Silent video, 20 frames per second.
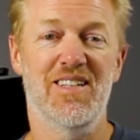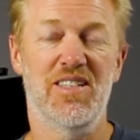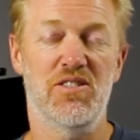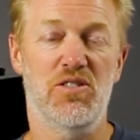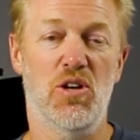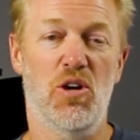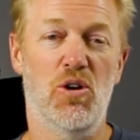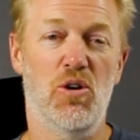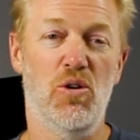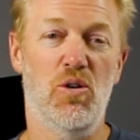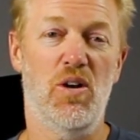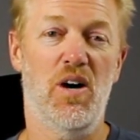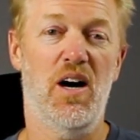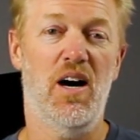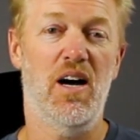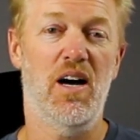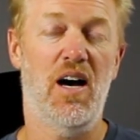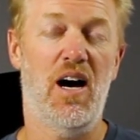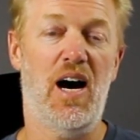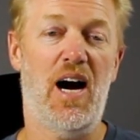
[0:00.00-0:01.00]
So
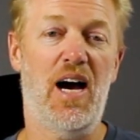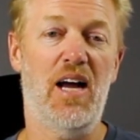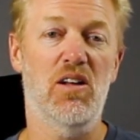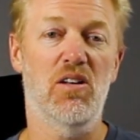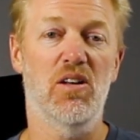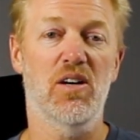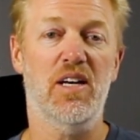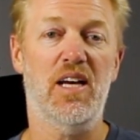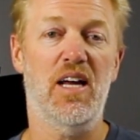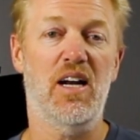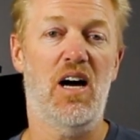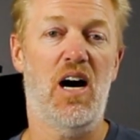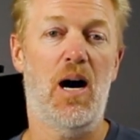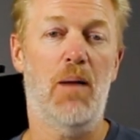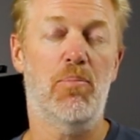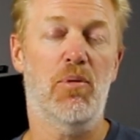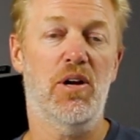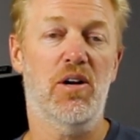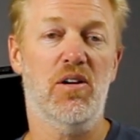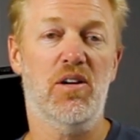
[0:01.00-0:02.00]
I'd look at
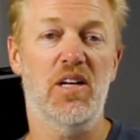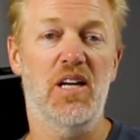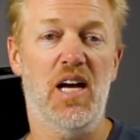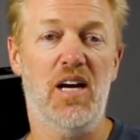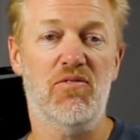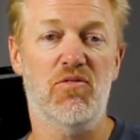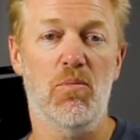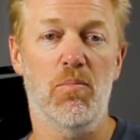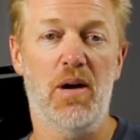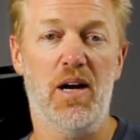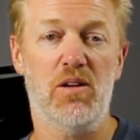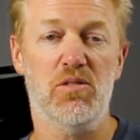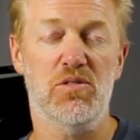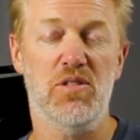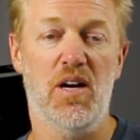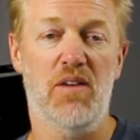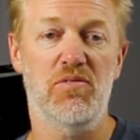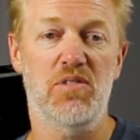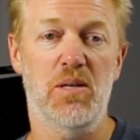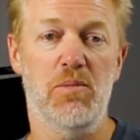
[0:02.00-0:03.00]
Operator Connect for
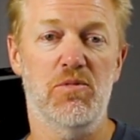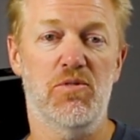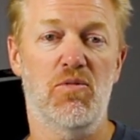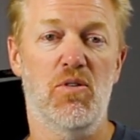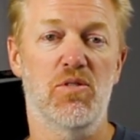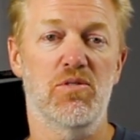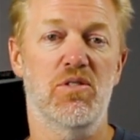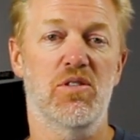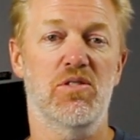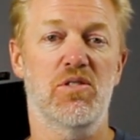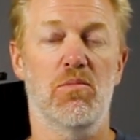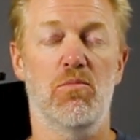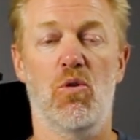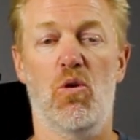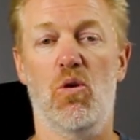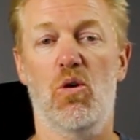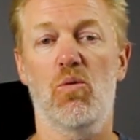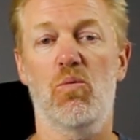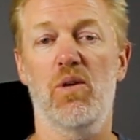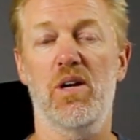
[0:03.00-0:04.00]
Microsoft Teams Phone system
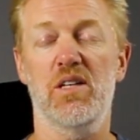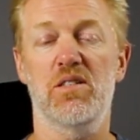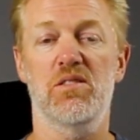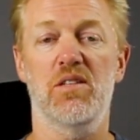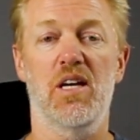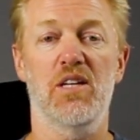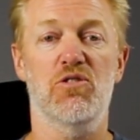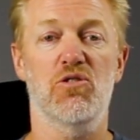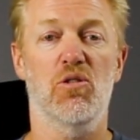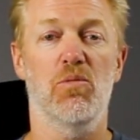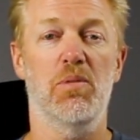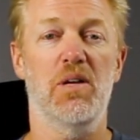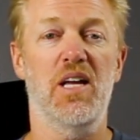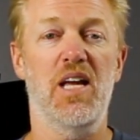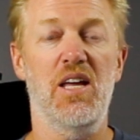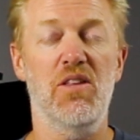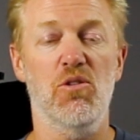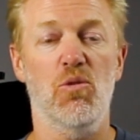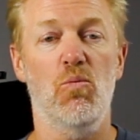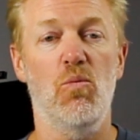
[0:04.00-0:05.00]
or RingCentral,
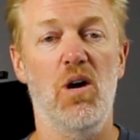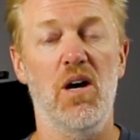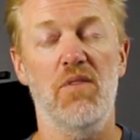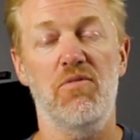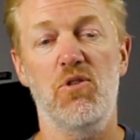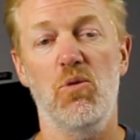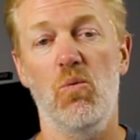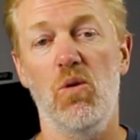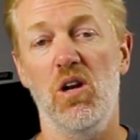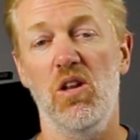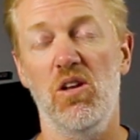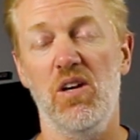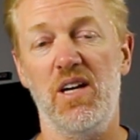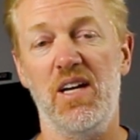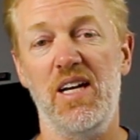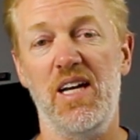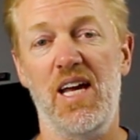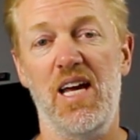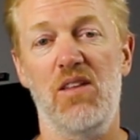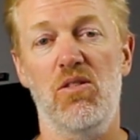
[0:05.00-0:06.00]
but either one, if you want to
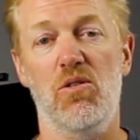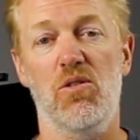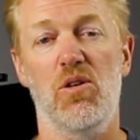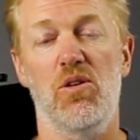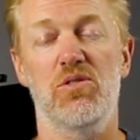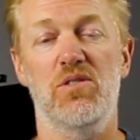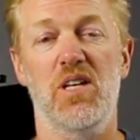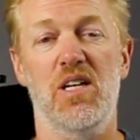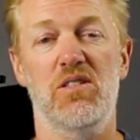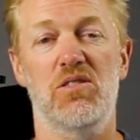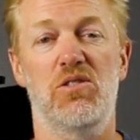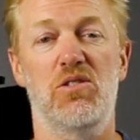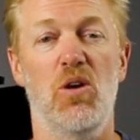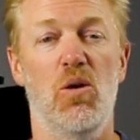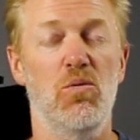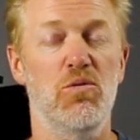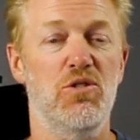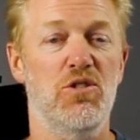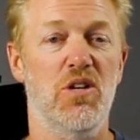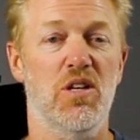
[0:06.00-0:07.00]
look at either of those things,
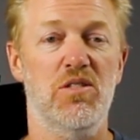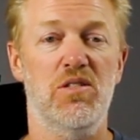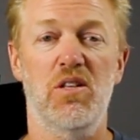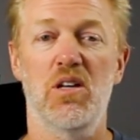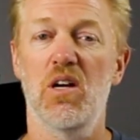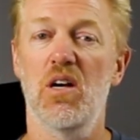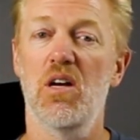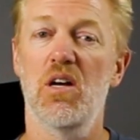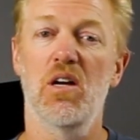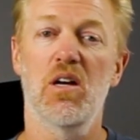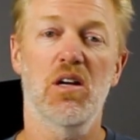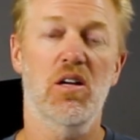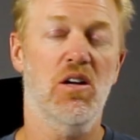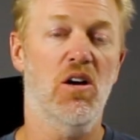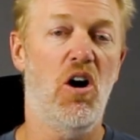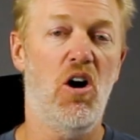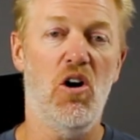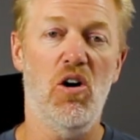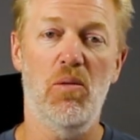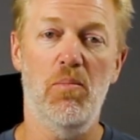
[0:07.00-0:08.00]
don't just
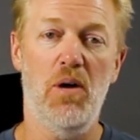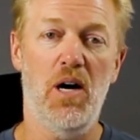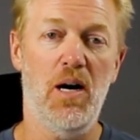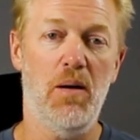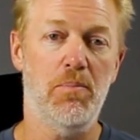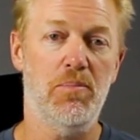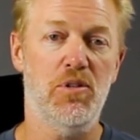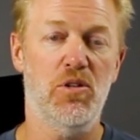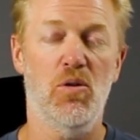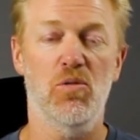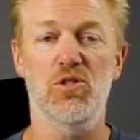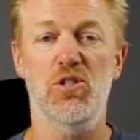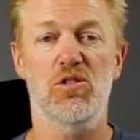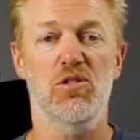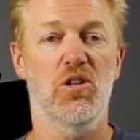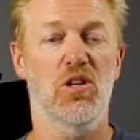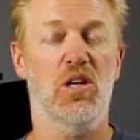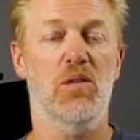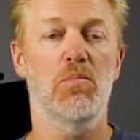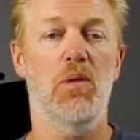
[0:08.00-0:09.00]
call them up, don't
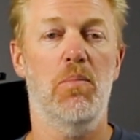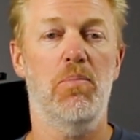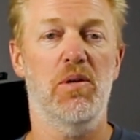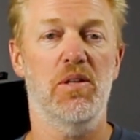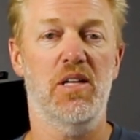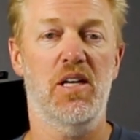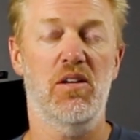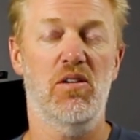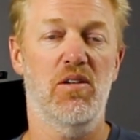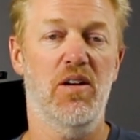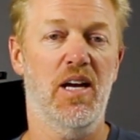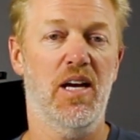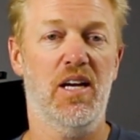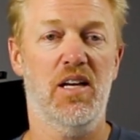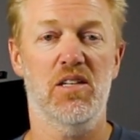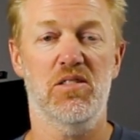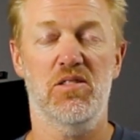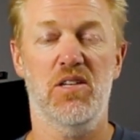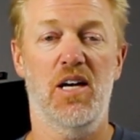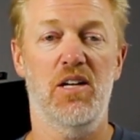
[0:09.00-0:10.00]
just look them up on the internet and
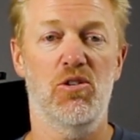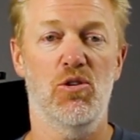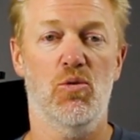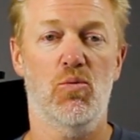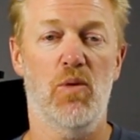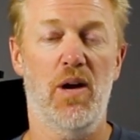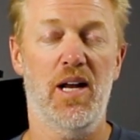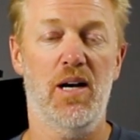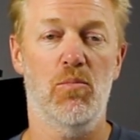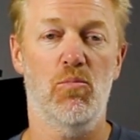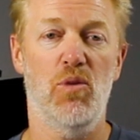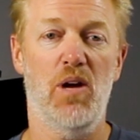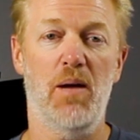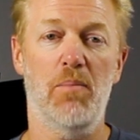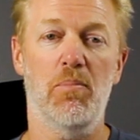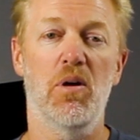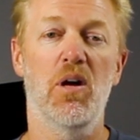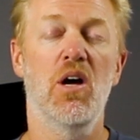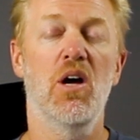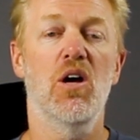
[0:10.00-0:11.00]
get assigned to a random
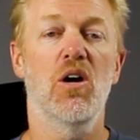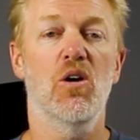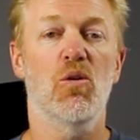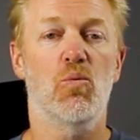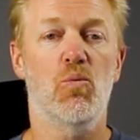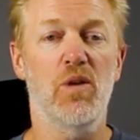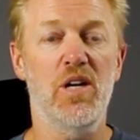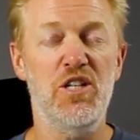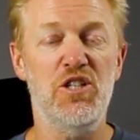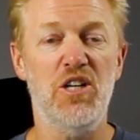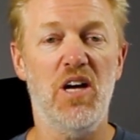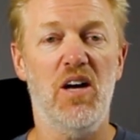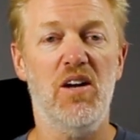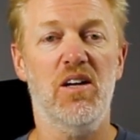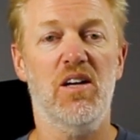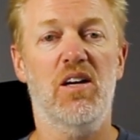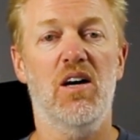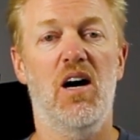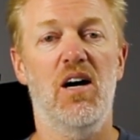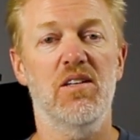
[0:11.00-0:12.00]
rep. Reach out
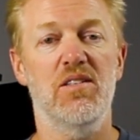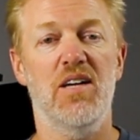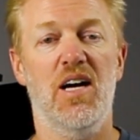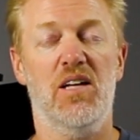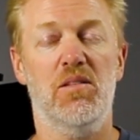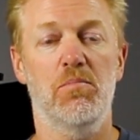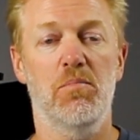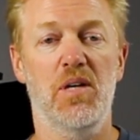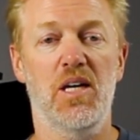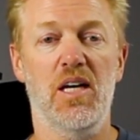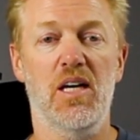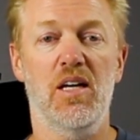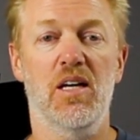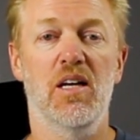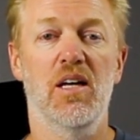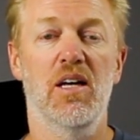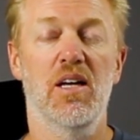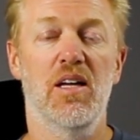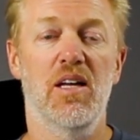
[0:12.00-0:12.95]
and contact me.